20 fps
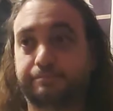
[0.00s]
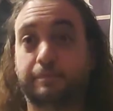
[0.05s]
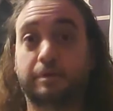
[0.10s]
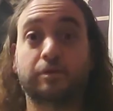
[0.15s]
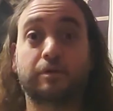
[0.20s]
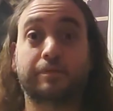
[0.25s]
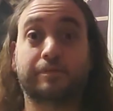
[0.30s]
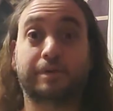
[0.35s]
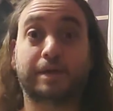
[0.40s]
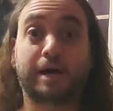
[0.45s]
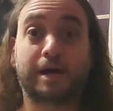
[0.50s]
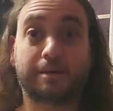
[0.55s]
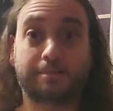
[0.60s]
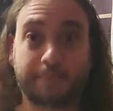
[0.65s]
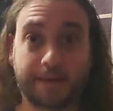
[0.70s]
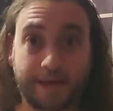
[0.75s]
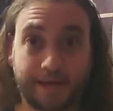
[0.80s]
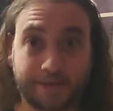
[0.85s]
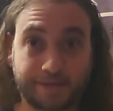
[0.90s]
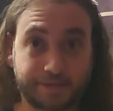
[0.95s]
even
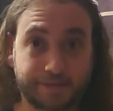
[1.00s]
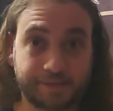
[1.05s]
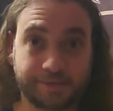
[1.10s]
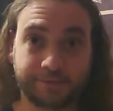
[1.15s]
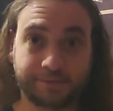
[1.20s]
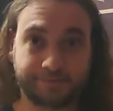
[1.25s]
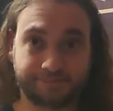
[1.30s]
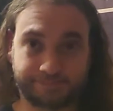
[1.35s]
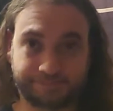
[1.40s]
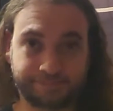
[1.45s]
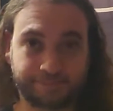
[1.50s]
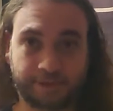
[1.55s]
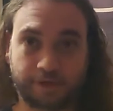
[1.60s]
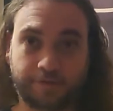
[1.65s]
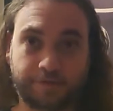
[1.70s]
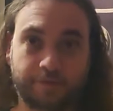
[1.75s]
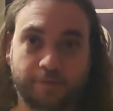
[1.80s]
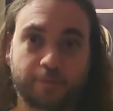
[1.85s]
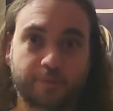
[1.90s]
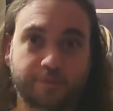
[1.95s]
IMAX,
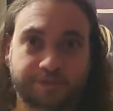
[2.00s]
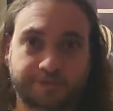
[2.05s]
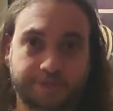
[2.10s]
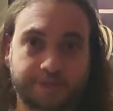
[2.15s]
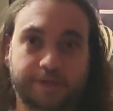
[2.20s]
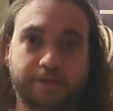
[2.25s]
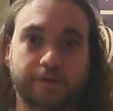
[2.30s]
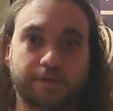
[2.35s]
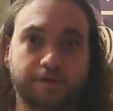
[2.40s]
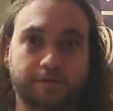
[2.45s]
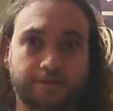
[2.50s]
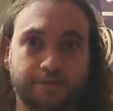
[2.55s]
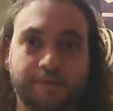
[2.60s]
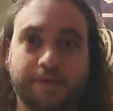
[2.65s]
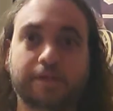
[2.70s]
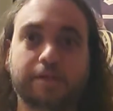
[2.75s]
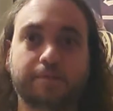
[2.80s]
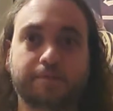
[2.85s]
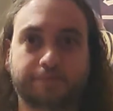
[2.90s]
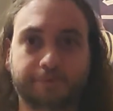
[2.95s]
if it was like
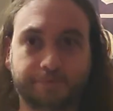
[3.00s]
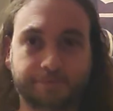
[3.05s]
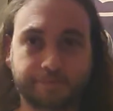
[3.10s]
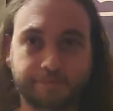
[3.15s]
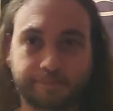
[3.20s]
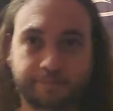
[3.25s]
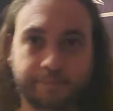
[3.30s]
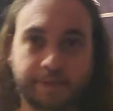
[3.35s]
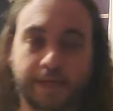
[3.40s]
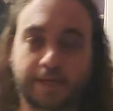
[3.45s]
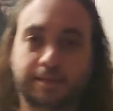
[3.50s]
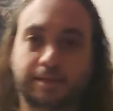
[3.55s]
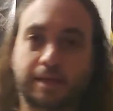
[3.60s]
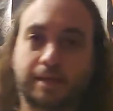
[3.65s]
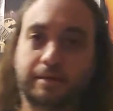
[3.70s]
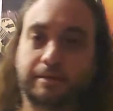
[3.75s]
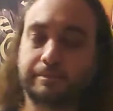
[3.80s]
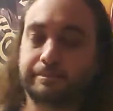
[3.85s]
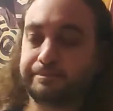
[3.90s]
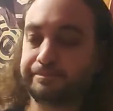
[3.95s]
available back
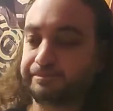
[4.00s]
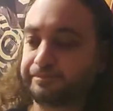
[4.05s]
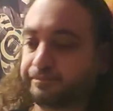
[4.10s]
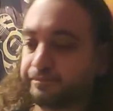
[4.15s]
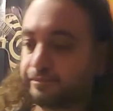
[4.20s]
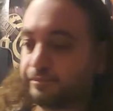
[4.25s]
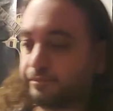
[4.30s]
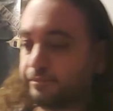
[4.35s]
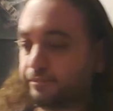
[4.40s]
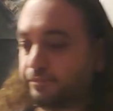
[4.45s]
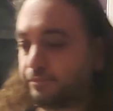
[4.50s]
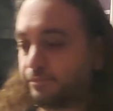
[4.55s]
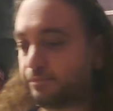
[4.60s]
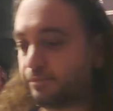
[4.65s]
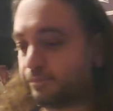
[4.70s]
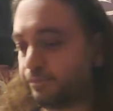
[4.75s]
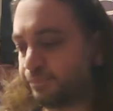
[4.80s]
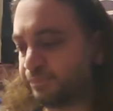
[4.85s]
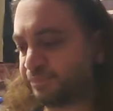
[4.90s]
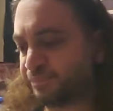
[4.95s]
then,
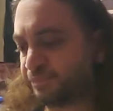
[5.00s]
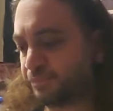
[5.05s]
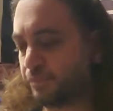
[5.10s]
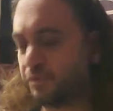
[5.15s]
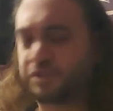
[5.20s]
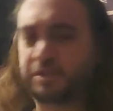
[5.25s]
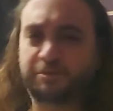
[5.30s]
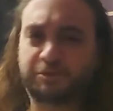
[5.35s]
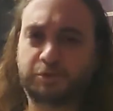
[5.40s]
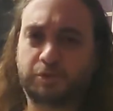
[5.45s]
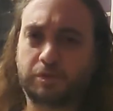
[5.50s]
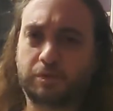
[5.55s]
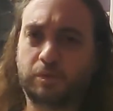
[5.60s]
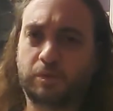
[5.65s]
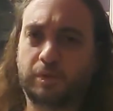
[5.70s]
which I'm sure it